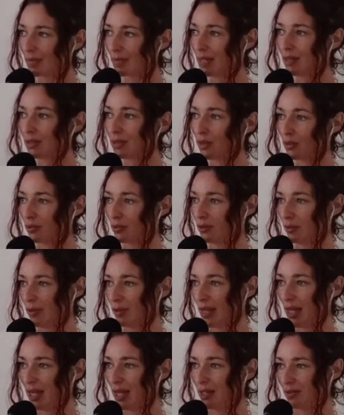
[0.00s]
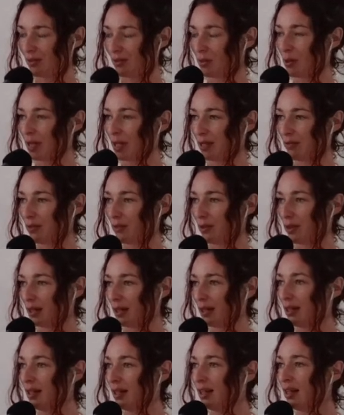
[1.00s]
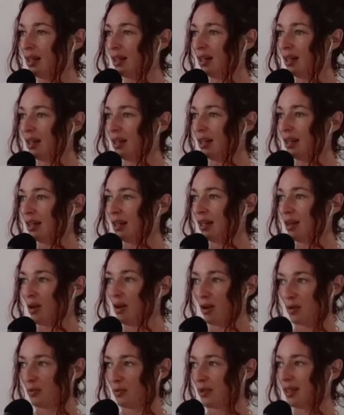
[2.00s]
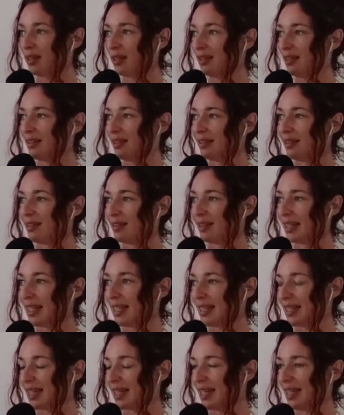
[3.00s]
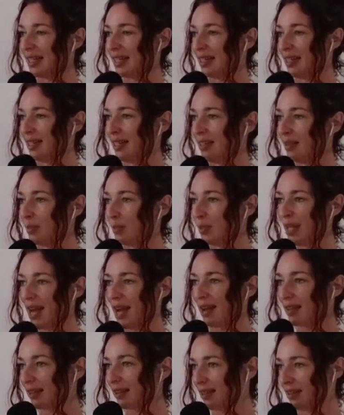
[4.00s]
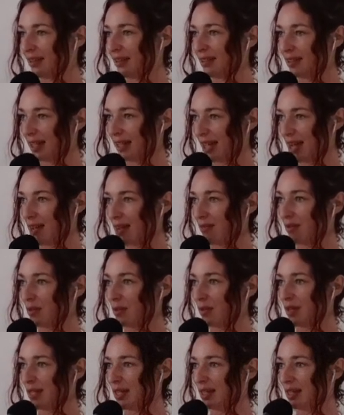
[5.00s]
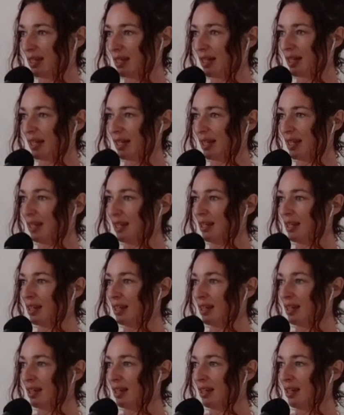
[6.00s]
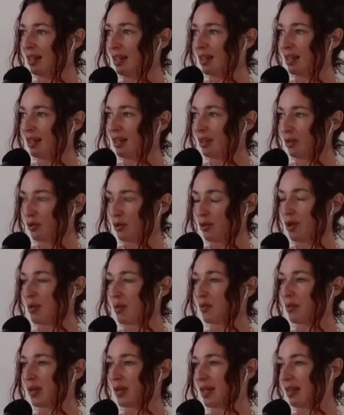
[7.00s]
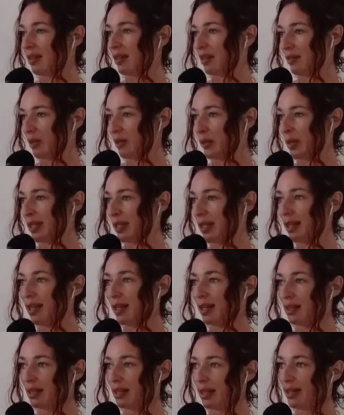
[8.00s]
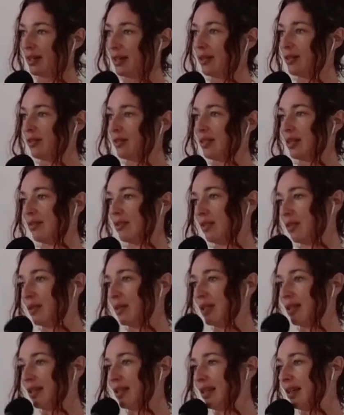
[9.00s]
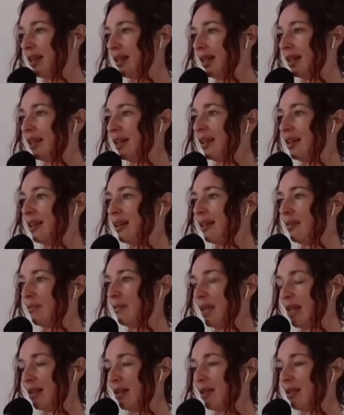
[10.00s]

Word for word: So from the age of 24 onward, it's like black. Like, everyone that I grew up with, everyone that I loved, everyone that I made a